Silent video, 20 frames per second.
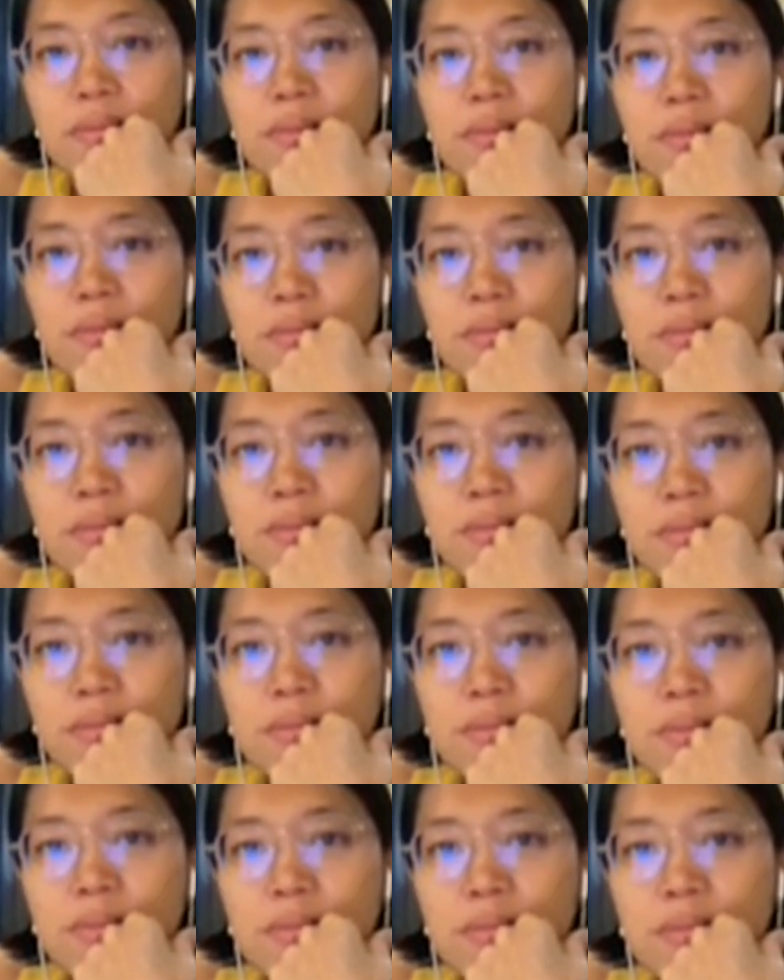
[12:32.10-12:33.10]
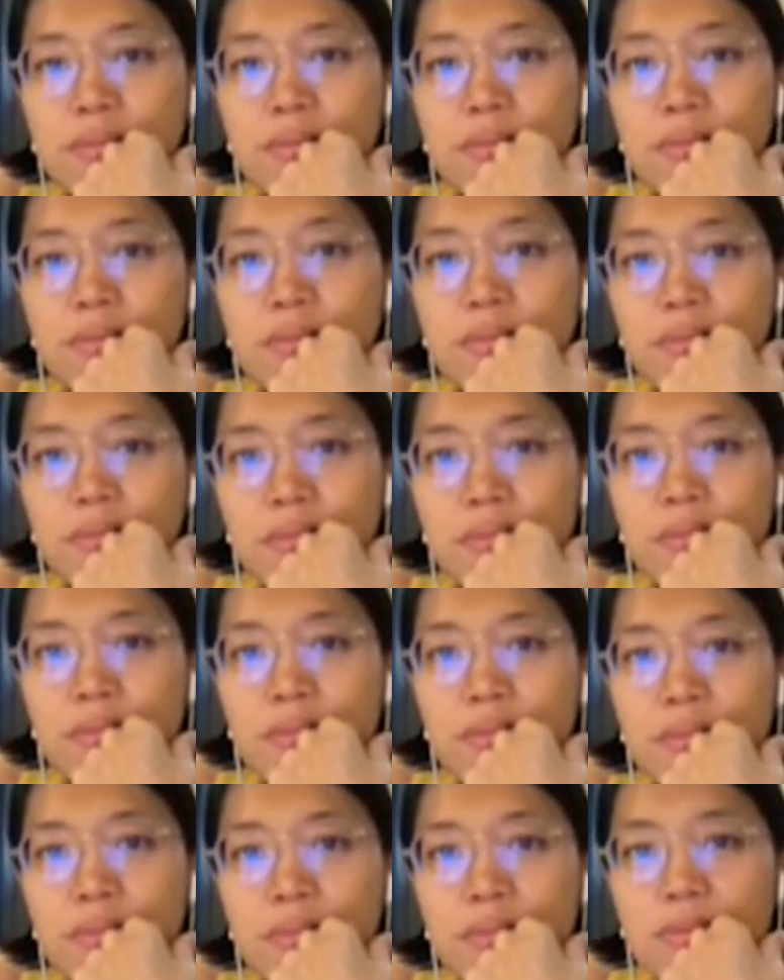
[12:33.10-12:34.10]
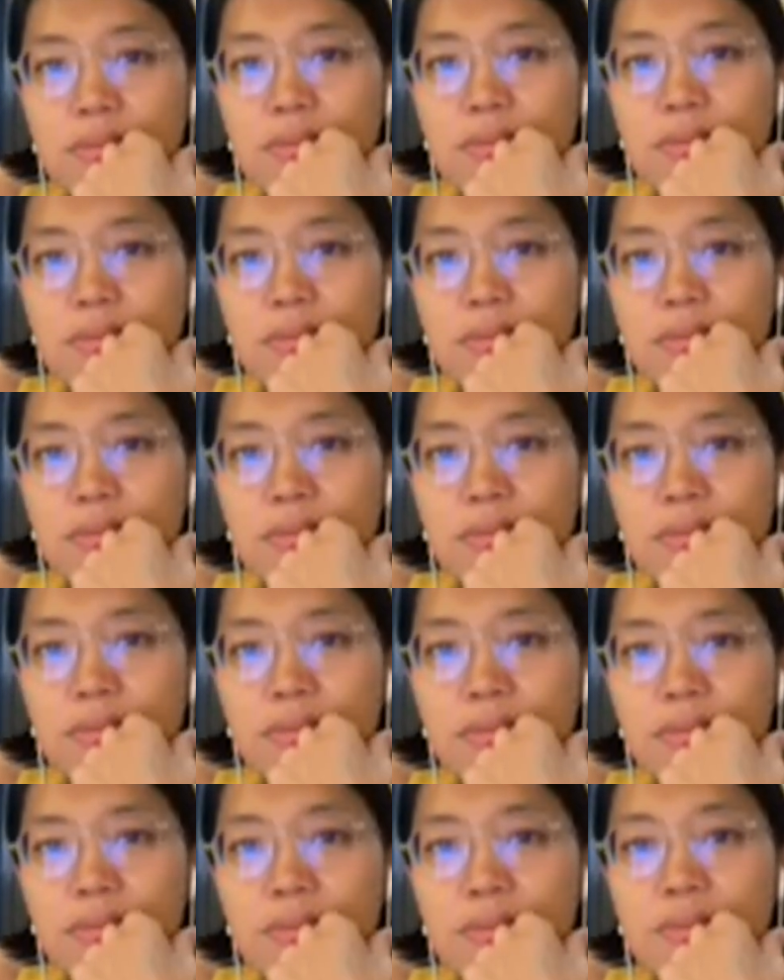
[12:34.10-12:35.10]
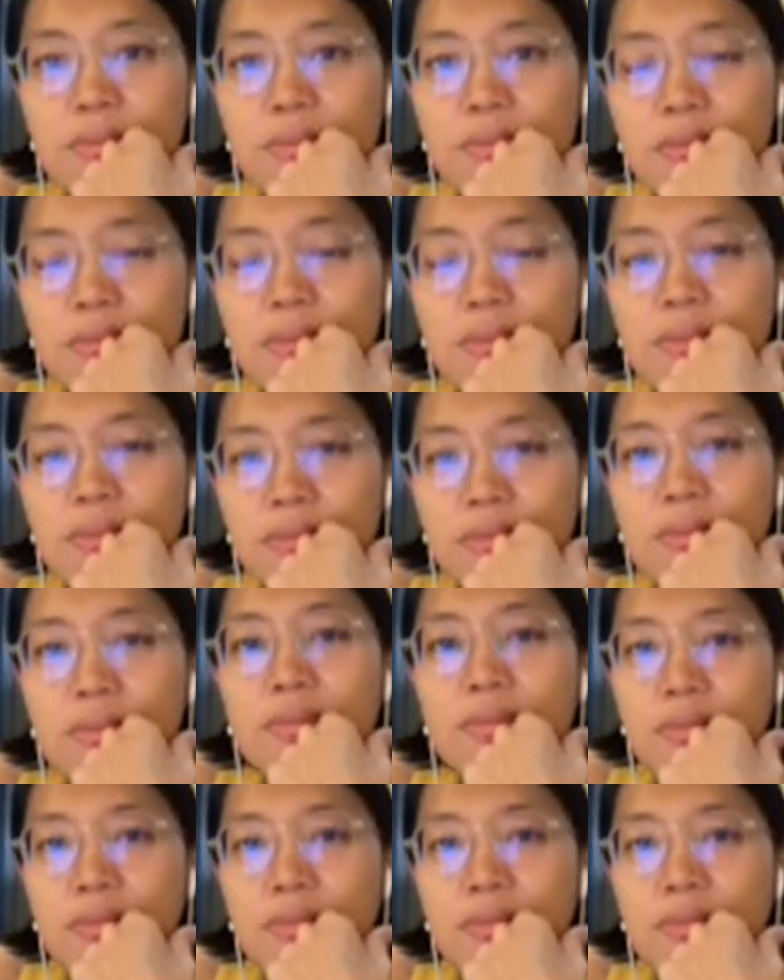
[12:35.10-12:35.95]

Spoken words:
(silent)